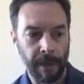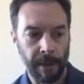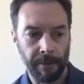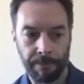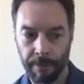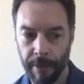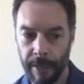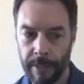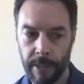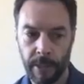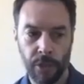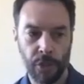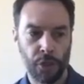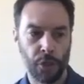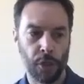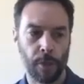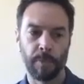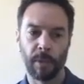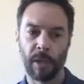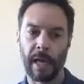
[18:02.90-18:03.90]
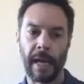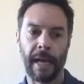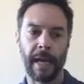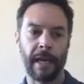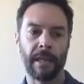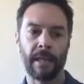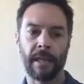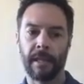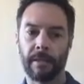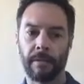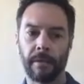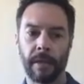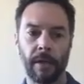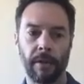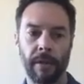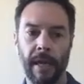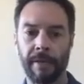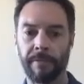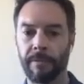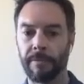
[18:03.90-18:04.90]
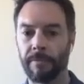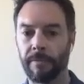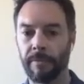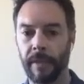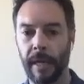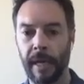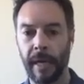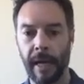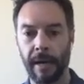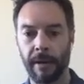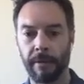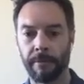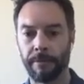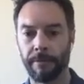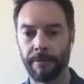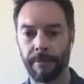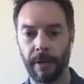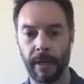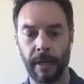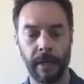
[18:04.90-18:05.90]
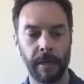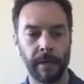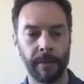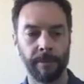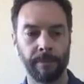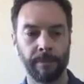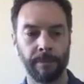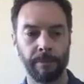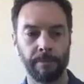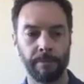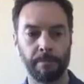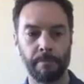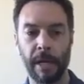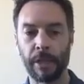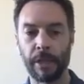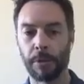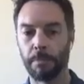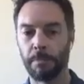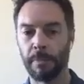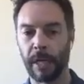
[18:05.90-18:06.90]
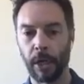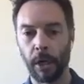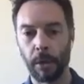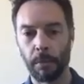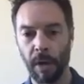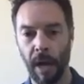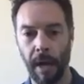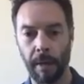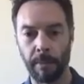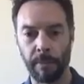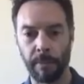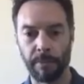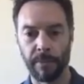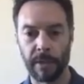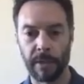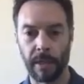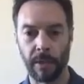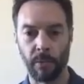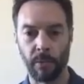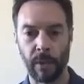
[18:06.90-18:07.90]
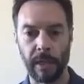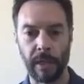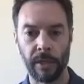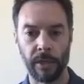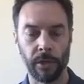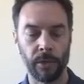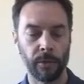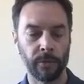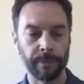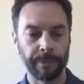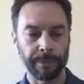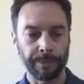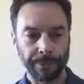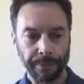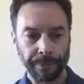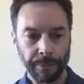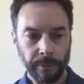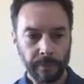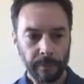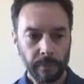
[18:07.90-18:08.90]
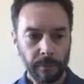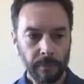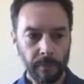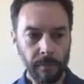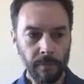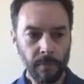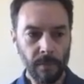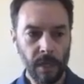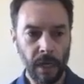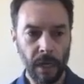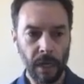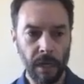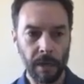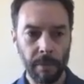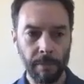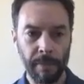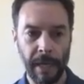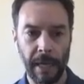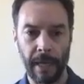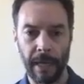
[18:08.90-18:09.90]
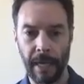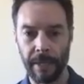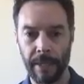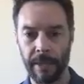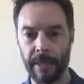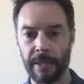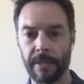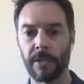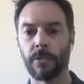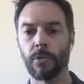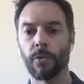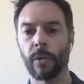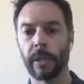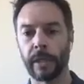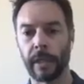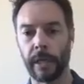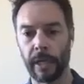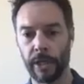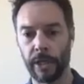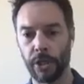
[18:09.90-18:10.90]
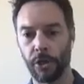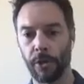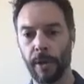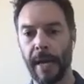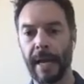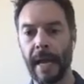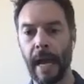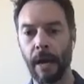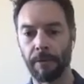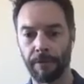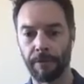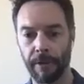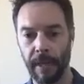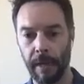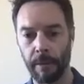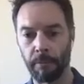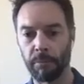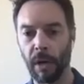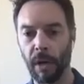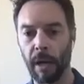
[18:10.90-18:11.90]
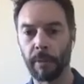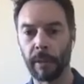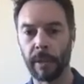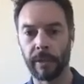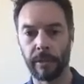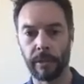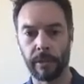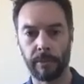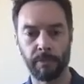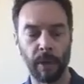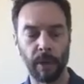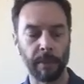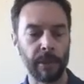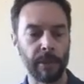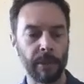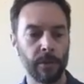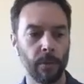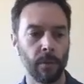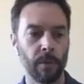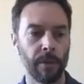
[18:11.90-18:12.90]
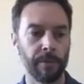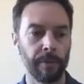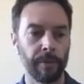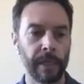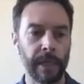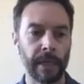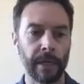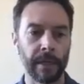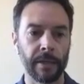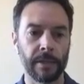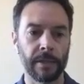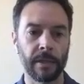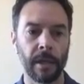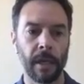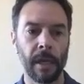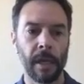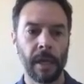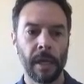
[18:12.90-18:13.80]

got friends in AAA that they have much bigger problems than we do, and this is really going to drag out for them probably 2 or 3 years.